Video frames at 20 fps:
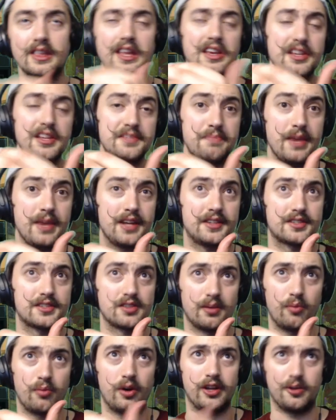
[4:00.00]
is made
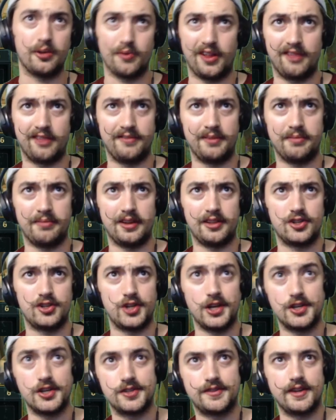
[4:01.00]
somewhat irrelevant by the
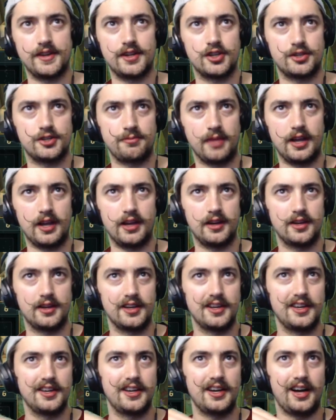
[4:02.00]
changes they just made.
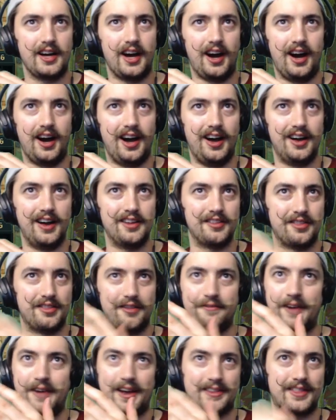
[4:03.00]

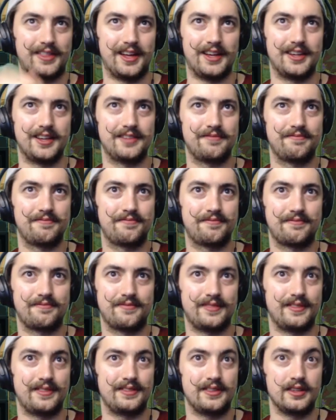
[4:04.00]
The fact that
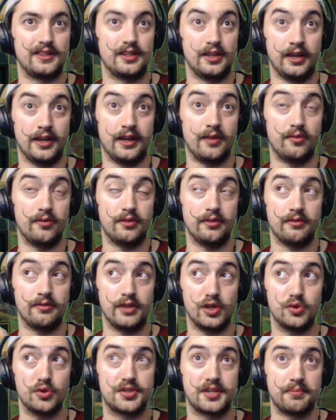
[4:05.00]
it
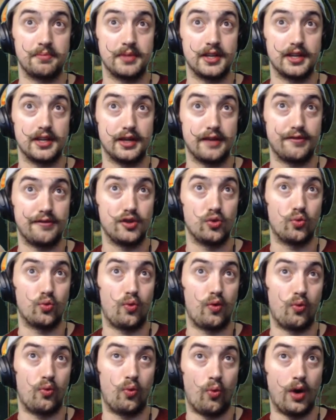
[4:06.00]
used to be if you
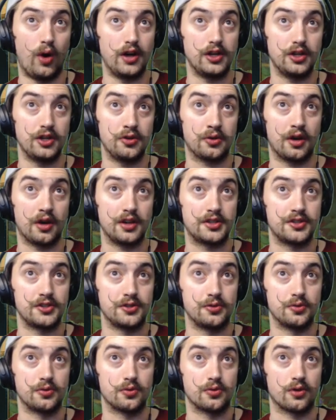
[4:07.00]
won you got
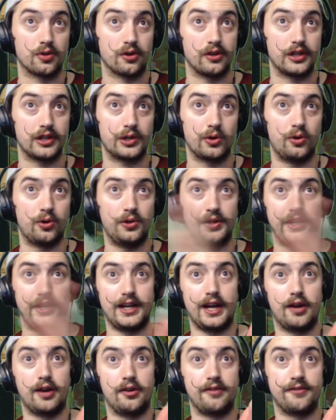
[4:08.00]
2 early gold,
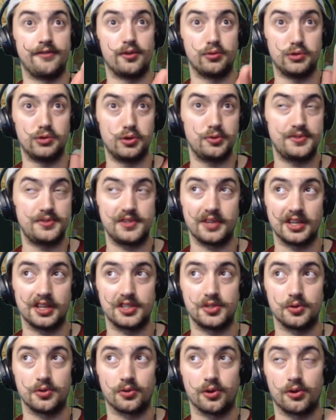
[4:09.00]
and now if you lose you
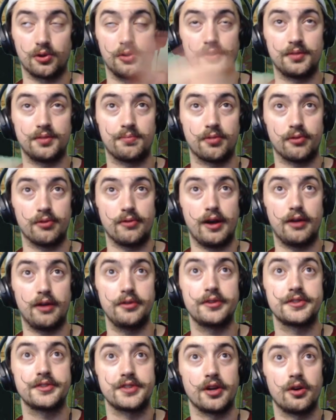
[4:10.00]
get 2 gold per
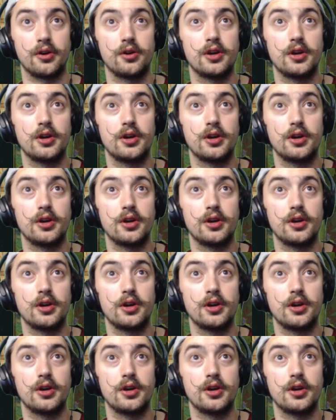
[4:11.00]
round, so